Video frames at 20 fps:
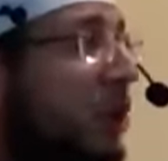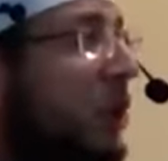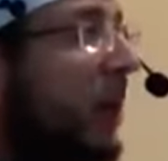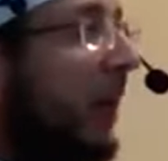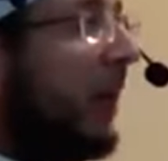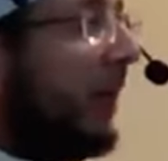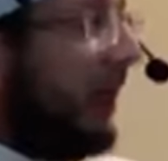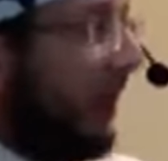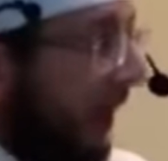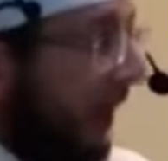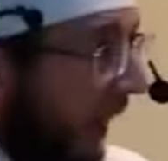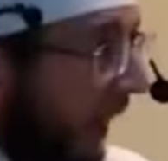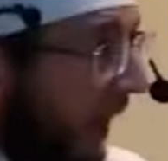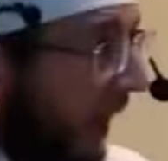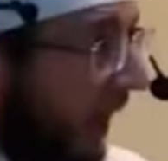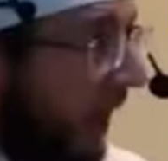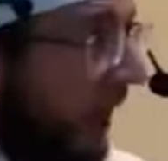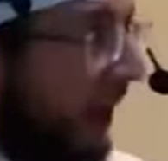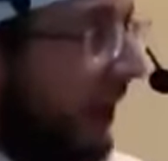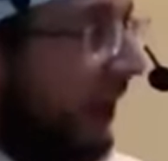
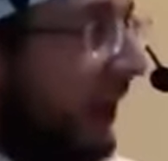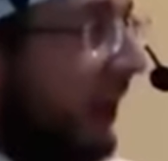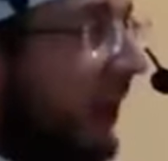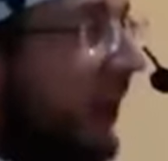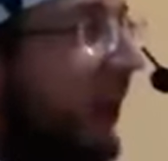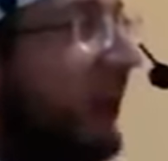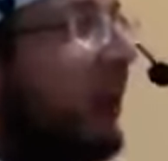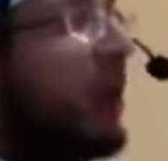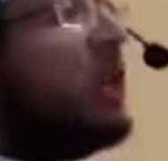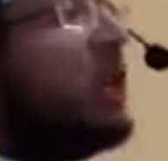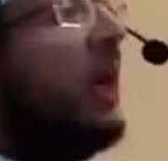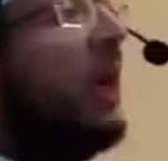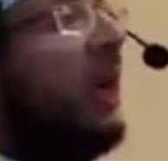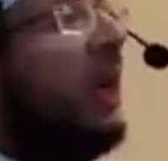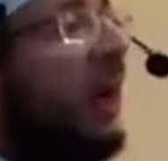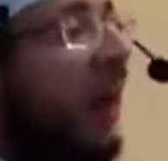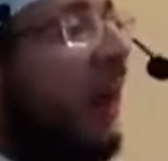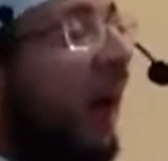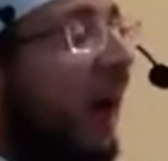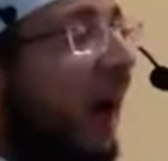sharia, in the
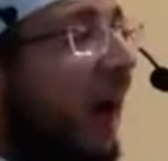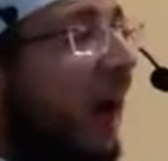sharia,